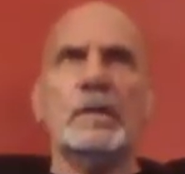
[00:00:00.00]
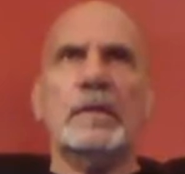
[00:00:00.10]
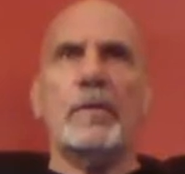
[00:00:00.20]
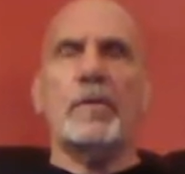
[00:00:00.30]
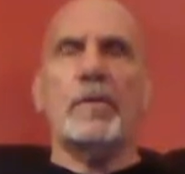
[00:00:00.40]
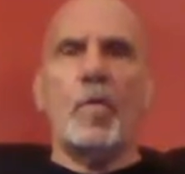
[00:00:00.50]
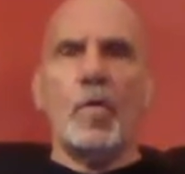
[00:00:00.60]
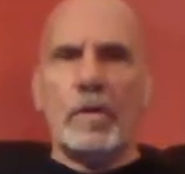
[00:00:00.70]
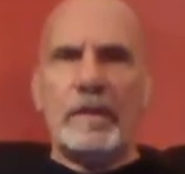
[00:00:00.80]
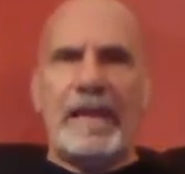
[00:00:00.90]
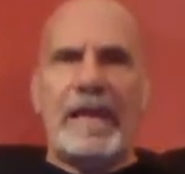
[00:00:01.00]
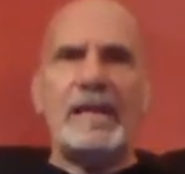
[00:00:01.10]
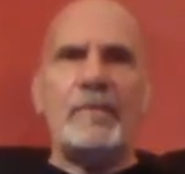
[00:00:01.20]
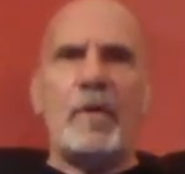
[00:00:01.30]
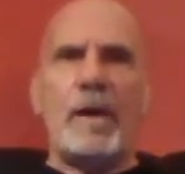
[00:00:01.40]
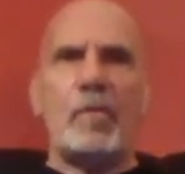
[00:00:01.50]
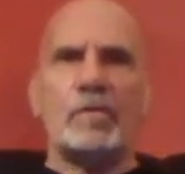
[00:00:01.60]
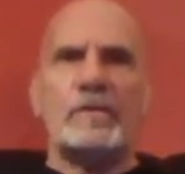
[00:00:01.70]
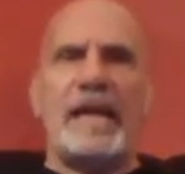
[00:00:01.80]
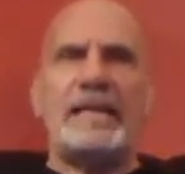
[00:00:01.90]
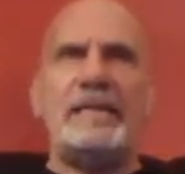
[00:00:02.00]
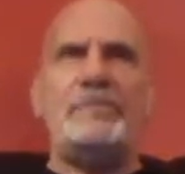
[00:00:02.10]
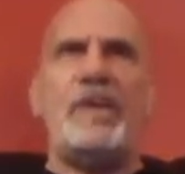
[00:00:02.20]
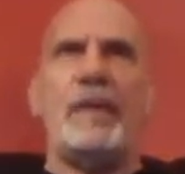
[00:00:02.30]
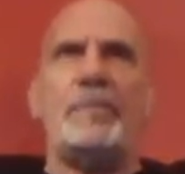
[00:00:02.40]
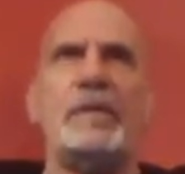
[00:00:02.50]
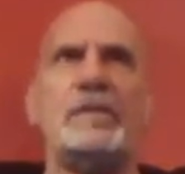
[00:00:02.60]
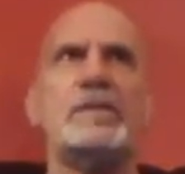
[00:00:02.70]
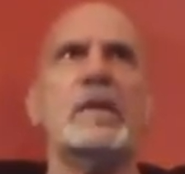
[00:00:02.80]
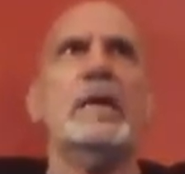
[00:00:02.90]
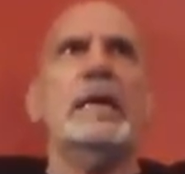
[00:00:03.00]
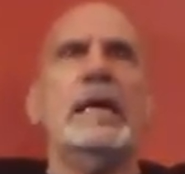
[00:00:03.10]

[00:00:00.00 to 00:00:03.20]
They were the NWA World Tag Team Champions,